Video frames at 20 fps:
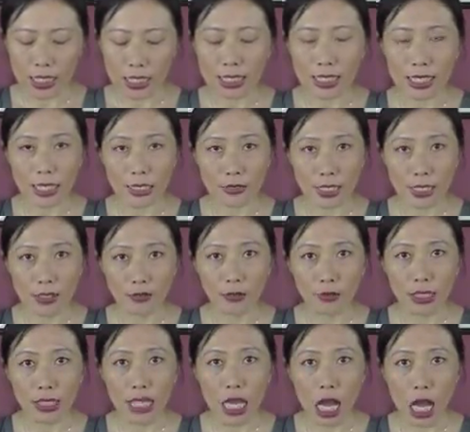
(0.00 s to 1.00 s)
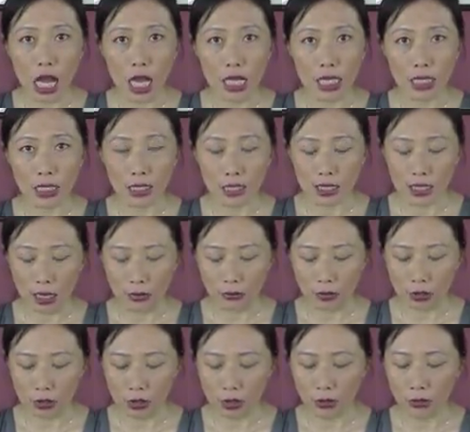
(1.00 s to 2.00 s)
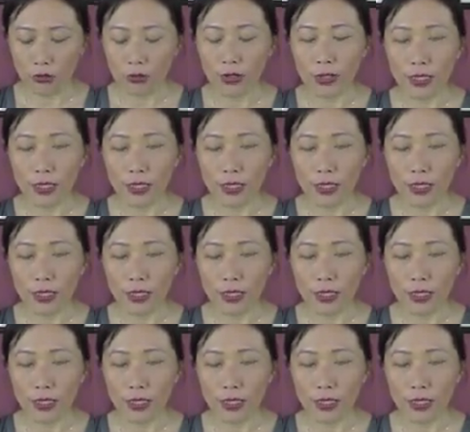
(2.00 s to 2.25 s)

excessively high levels of